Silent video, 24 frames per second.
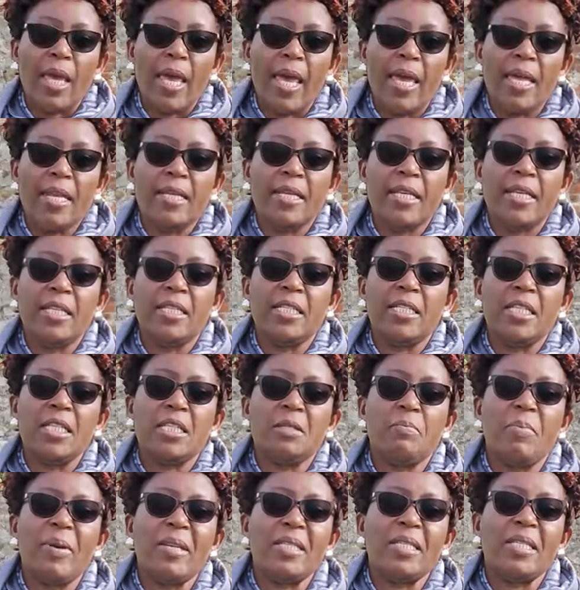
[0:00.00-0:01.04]
and it
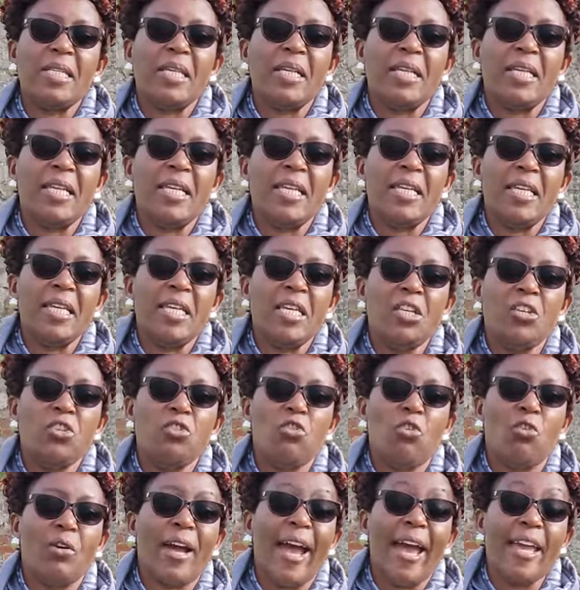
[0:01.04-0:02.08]
is basically
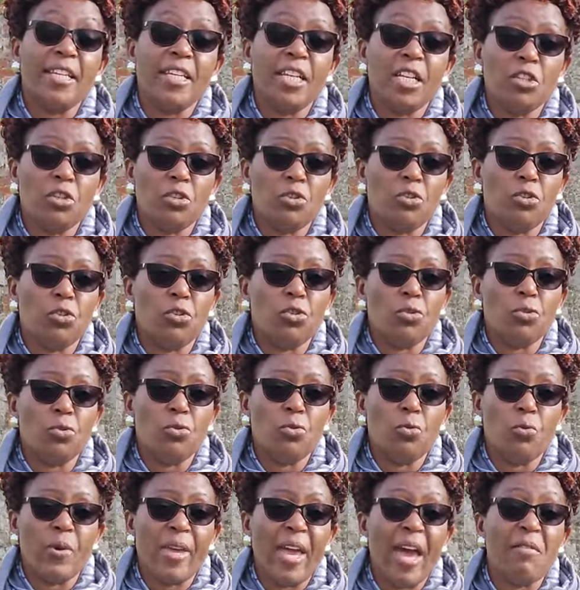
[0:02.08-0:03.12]
your guide to
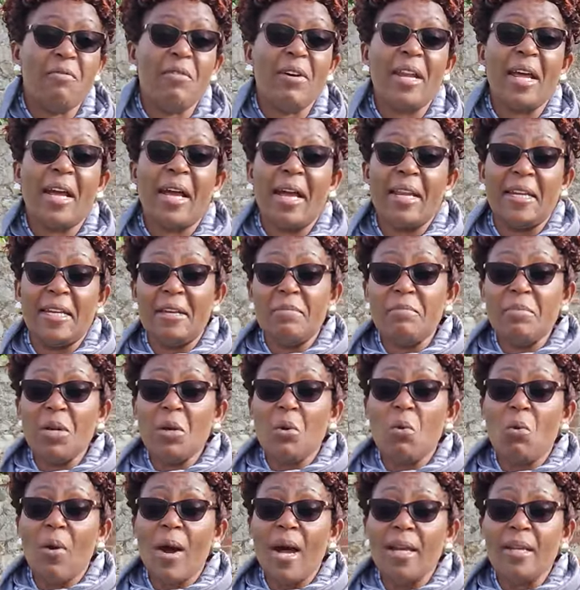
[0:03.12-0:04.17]
do. We have an
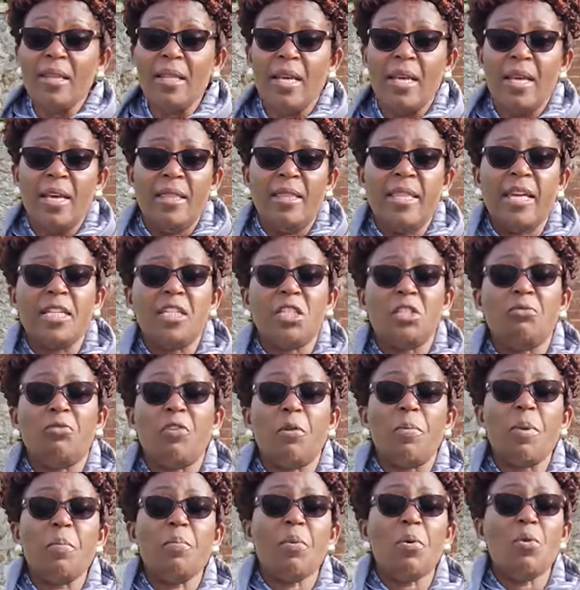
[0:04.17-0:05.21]
academic one that is
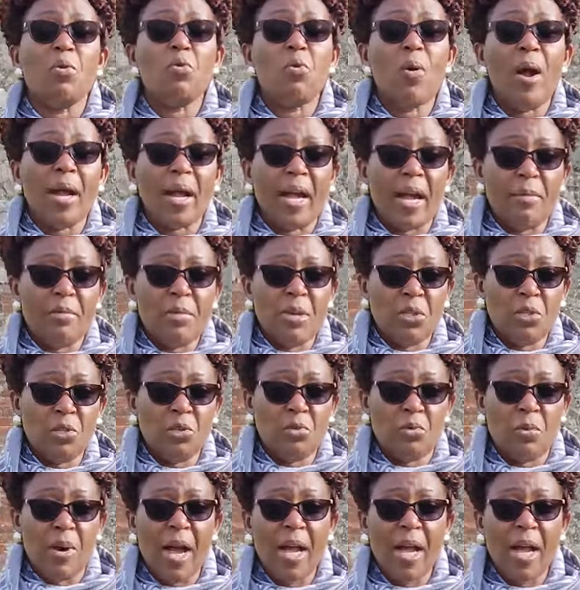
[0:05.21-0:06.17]
for people who are coming to